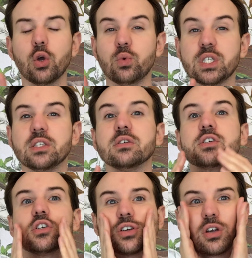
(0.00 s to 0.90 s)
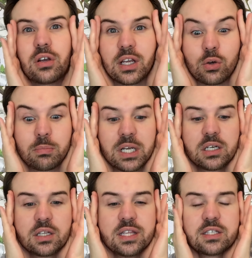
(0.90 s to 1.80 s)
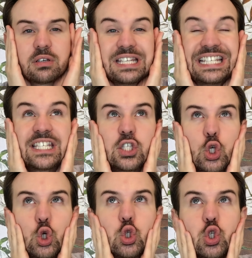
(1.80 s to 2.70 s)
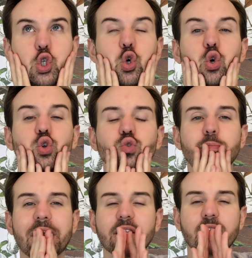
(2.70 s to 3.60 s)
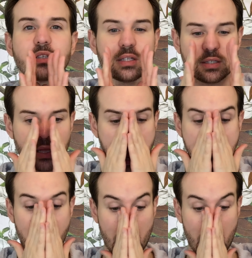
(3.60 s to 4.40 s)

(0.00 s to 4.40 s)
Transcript: which is a sugar, and oh my god, this one is so, so humectant, it's uh,